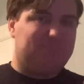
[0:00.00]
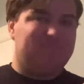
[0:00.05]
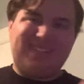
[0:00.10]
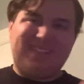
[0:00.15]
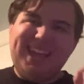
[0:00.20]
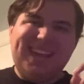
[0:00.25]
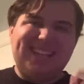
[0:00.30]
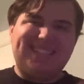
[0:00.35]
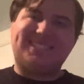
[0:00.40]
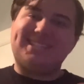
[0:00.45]

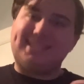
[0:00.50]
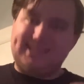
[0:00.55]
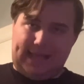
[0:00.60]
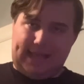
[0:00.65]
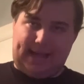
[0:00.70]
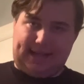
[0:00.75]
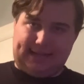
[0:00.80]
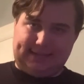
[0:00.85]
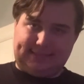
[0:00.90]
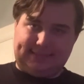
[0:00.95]
It's
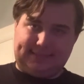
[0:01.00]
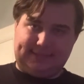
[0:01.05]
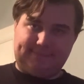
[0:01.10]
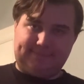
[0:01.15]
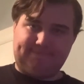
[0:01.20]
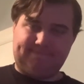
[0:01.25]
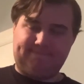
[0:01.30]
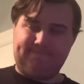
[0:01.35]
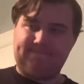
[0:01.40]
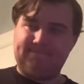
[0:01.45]
not.
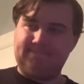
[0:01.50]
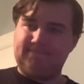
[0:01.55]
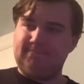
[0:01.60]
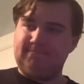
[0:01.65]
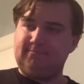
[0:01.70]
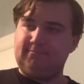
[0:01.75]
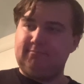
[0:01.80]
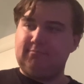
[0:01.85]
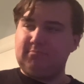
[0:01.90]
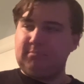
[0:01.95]

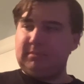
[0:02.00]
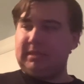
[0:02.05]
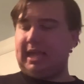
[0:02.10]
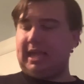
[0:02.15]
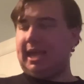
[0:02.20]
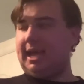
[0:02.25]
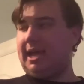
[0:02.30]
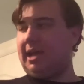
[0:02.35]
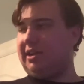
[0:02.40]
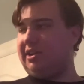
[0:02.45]

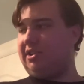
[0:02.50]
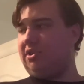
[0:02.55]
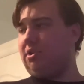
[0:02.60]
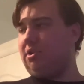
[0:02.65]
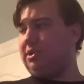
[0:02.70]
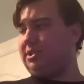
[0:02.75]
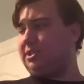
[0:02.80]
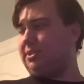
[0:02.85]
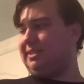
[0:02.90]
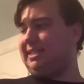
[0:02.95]
And you're
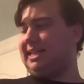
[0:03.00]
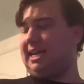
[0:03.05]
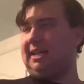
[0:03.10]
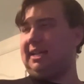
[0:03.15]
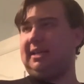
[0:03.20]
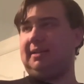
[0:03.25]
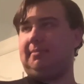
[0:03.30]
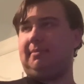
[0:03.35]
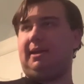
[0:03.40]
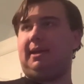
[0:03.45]
also
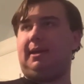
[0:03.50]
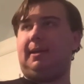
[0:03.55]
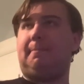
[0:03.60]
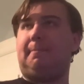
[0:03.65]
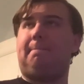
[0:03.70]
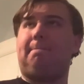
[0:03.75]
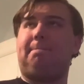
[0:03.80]
telling me